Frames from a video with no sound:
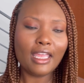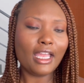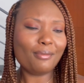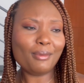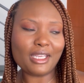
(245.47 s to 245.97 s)

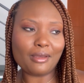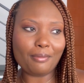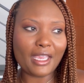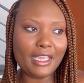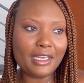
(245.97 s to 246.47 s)
I'm not about to
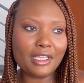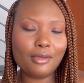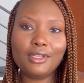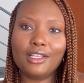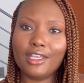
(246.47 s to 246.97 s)
pay
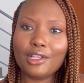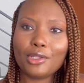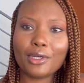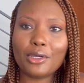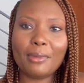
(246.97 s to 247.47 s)
them. The
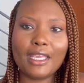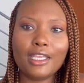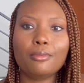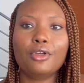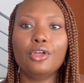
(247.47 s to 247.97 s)
landlord gonna pay
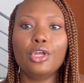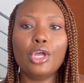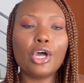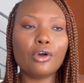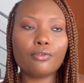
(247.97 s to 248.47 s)
them
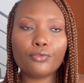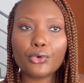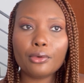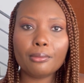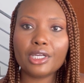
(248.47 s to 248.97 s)
a
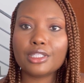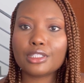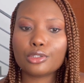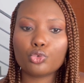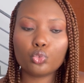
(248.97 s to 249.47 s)
full
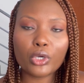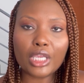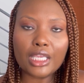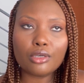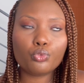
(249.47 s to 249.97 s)
month's
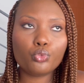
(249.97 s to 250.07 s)
rent,